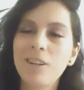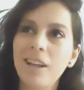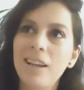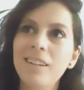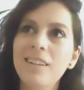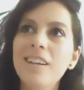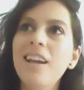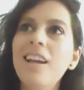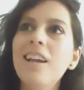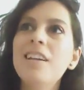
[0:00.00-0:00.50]

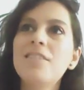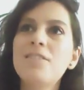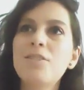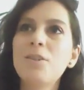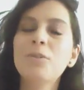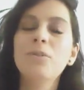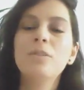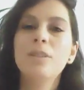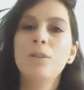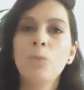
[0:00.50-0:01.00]
Okay,
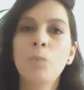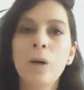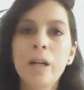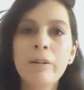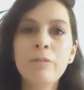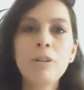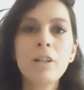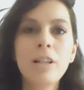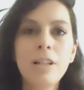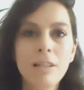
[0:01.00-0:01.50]
so
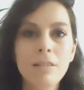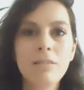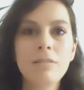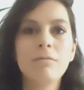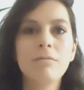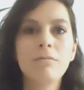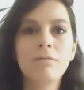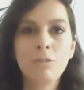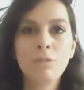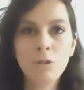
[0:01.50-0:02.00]
whatever it
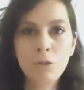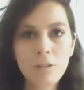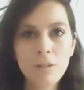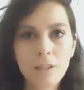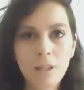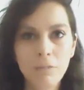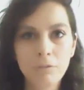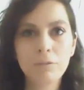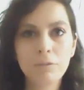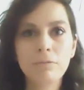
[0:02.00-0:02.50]
is, do
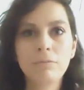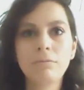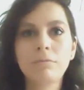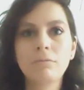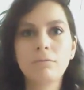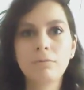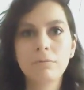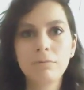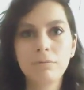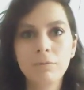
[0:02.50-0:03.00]
stuff
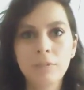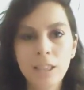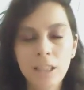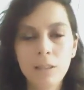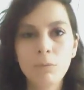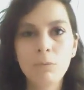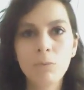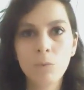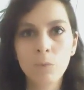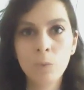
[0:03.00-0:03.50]

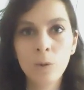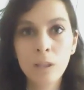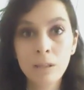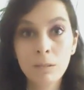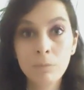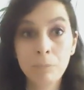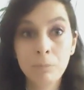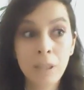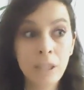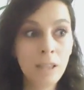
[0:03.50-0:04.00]
that
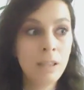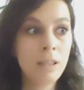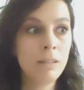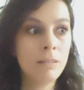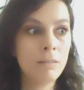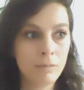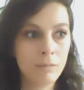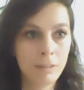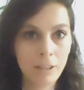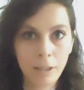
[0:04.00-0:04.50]
will
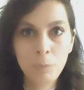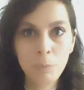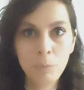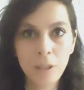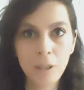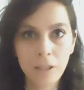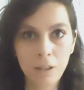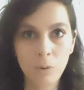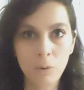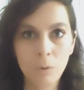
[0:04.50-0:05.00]
be
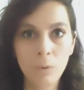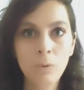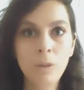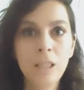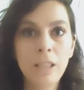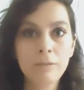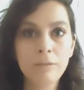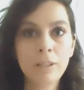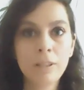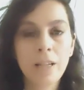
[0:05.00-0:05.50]
helping you
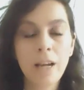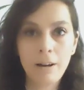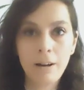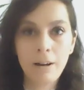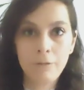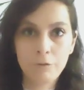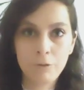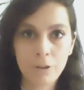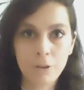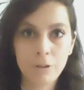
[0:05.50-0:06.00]
even
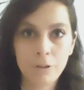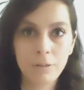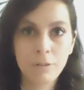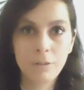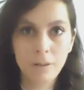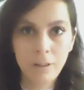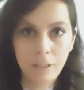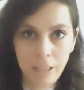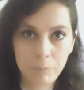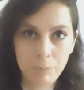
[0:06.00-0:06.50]
after
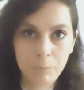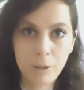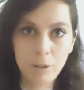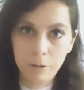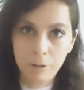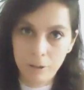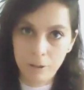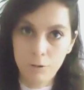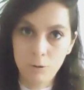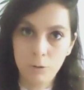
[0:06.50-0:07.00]
that
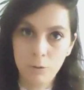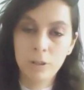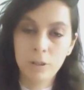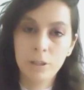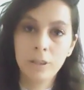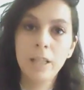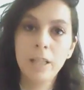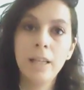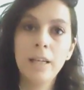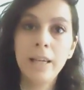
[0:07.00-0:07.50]
period is
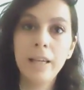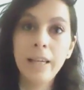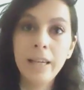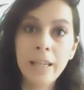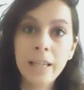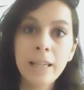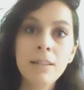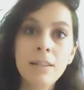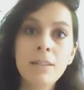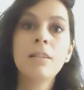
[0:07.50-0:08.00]
over.
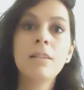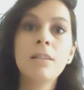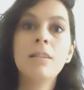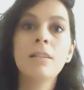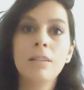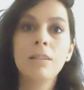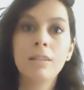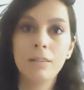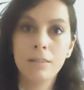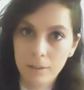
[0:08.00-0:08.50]
And
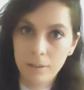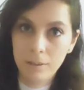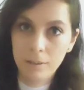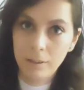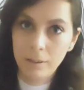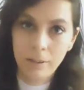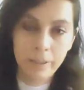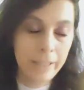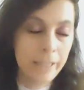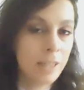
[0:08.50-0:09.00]

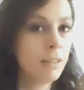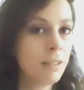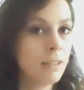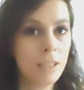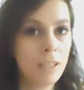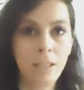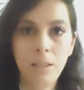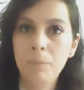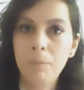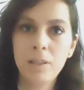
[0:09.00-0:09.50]

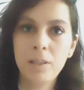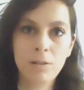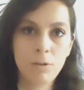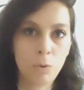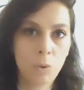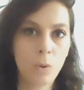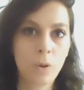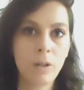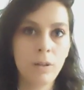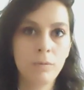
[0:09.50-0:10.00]
again, keep the
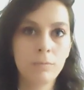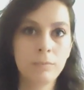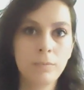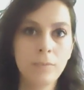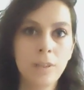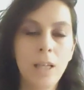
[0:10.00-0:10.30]
score.